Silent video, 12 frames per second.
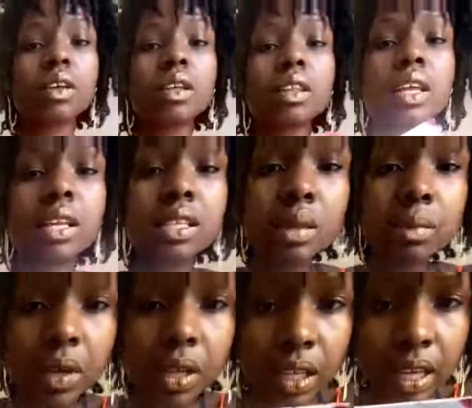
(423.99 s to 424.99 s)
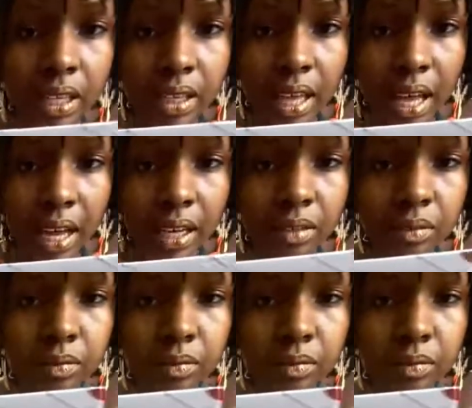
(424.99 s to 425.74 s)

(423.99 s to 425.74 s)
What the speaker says: It ends up looking like that.